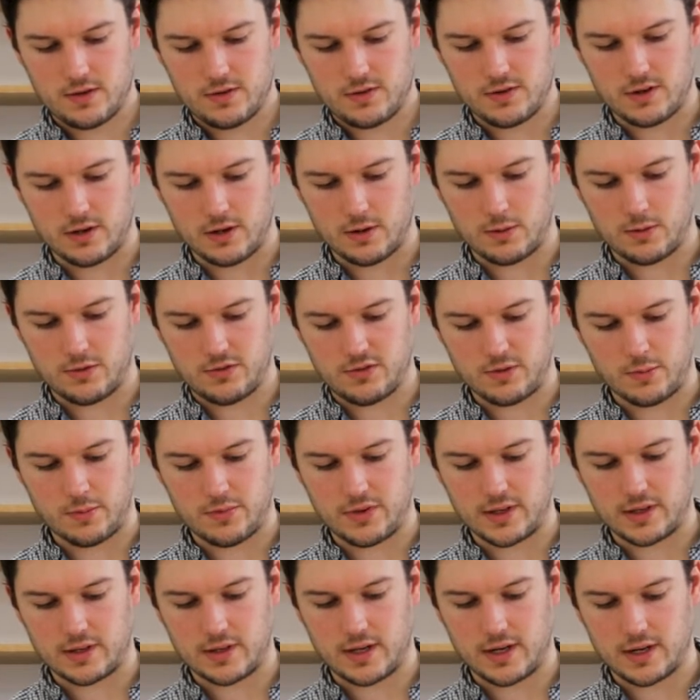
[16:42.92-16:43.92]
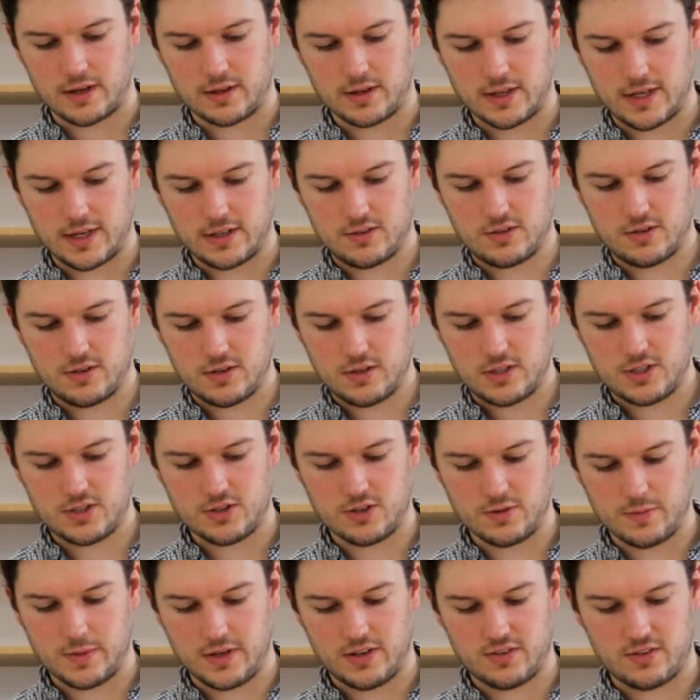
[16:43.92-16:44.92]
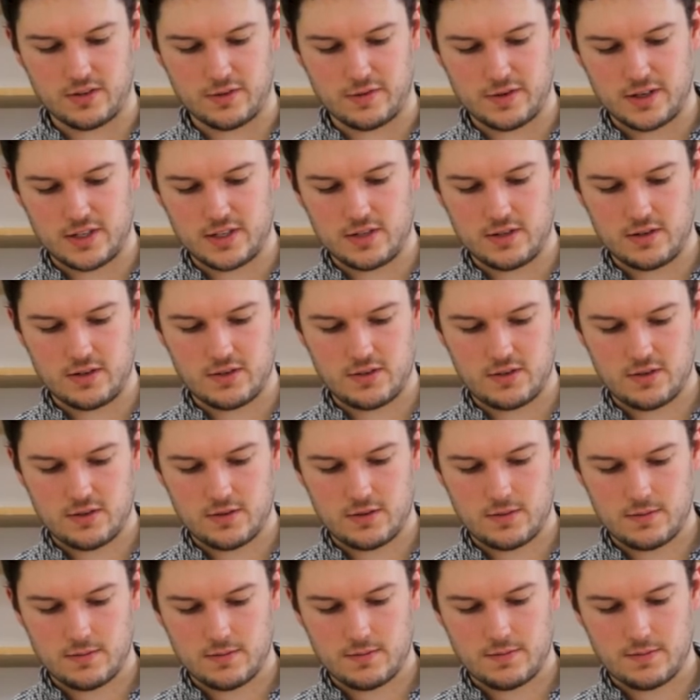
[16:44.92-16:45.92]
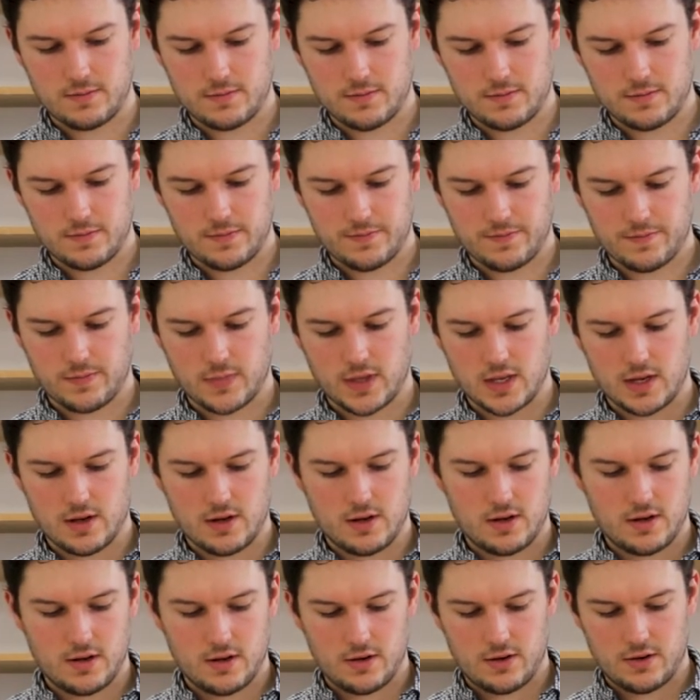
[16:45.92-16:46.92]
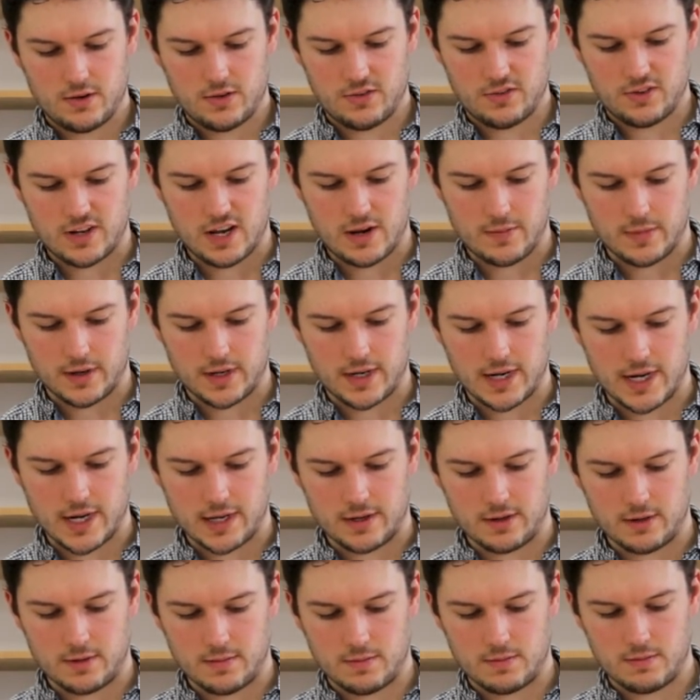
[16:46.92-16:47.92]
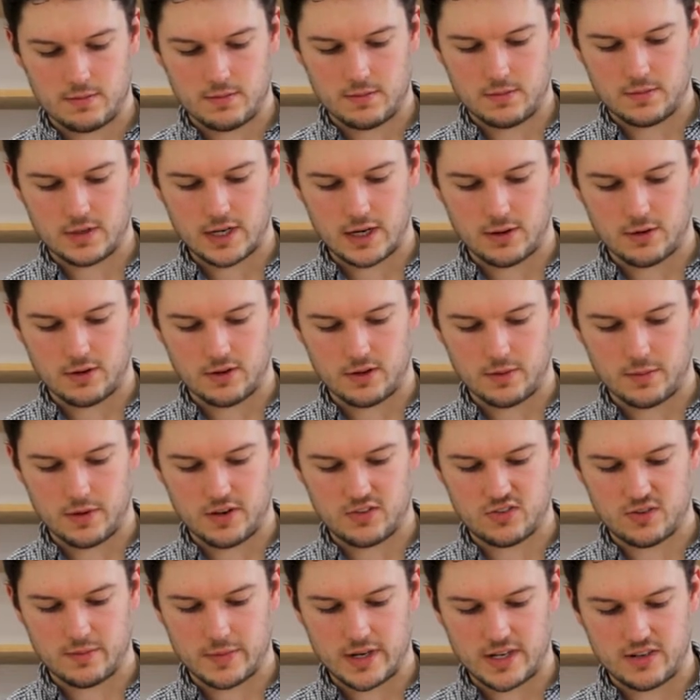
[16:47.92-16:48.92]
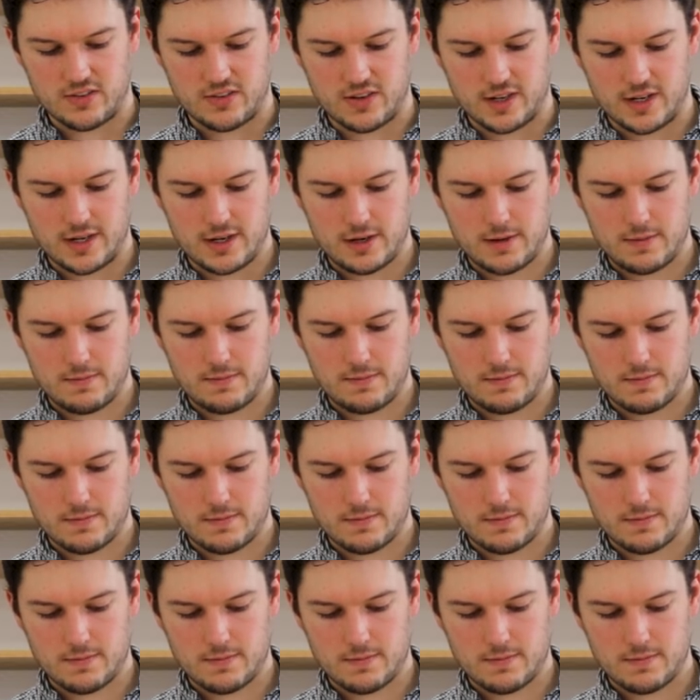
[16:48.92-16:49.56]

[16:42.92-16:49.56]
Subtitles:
So something like that should be sufficient. Same again down on the bottom end here.